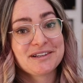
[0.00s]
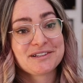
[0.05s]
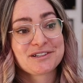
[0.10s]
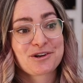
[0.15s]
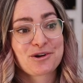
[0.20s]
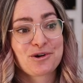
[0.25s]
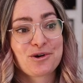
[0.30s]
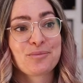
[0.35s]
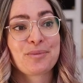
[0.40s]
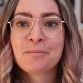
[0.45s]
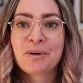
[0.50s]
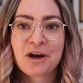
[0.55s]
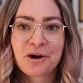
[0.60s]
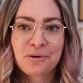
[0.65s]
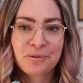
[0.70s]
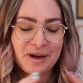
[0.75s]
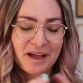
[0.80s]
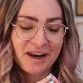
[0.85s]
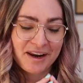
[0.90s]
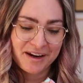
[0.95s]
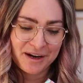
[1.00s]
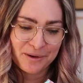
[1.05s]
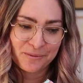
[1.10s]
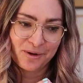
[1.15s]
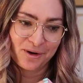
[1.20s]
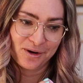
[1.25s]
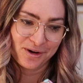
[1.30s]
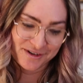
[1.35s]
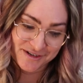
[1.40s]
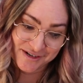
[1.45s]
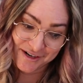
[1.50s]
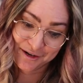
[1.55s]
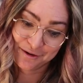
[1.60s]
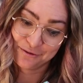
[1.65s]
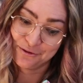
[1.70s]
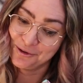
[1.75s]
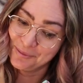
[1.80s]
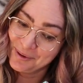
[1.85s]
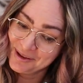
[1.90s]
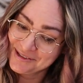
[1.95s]
years ago, but in reality, we only did it
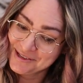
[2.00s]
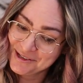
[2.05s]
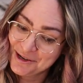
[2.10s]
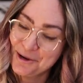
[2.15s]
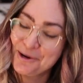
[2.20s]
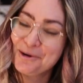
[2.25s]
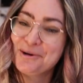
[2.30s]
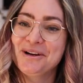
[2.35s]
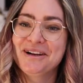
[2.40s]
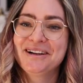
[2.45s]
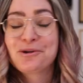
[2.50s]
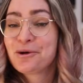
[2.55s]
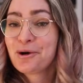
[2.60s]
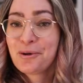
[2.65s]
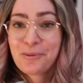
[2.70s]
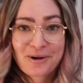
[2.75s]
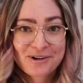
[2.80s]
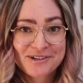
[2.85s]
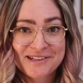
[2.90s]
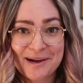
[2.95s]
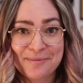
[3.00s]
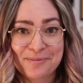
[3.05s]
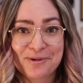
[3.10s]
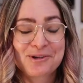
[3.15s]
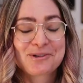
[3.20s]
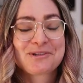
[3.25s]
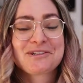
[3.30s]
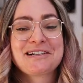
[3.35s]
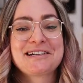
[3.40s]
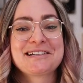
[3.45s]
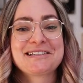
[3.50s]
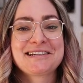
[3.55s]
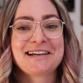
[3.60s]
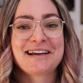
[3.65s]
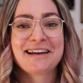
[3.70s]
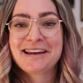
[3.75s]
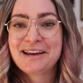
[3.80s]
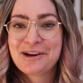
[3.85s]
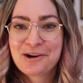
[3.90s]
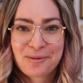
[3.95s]
a few months ago. You can go watch that process
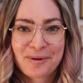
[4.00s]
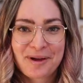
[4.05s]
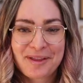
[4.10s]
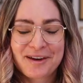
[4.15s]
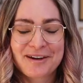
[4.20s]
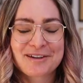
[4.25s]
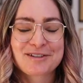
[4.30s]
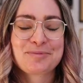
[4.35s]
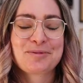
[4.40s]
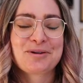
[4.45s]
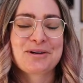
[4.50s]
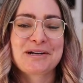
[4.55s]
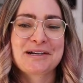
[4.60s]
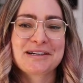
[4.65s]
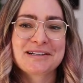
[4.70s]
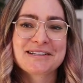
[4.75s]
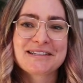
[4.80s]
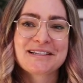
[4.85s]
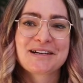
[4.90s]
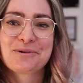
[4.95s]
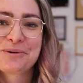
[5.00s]
and hear about that experience